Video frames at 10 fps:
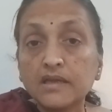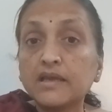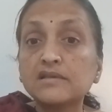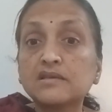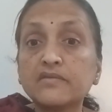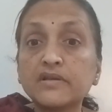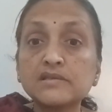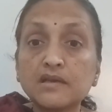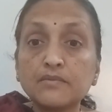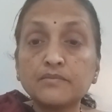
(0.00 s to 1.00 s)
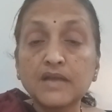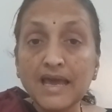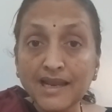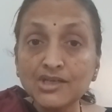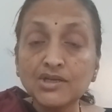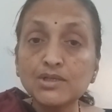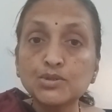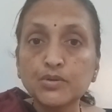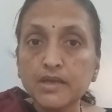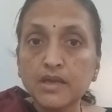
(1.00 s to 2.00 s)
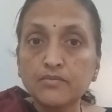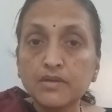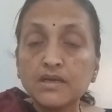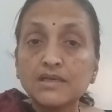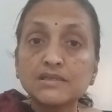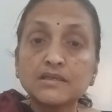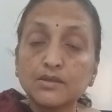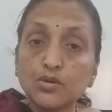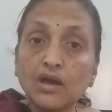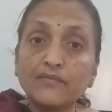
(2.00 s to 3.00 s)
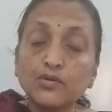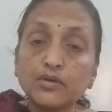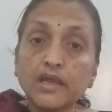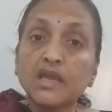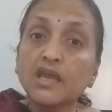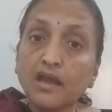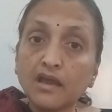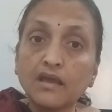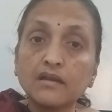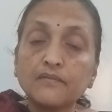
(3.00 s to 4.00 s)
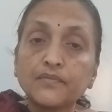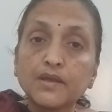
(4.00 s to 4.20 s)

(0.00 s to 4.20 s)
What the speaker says: he has given some directions to him, so you have to take care,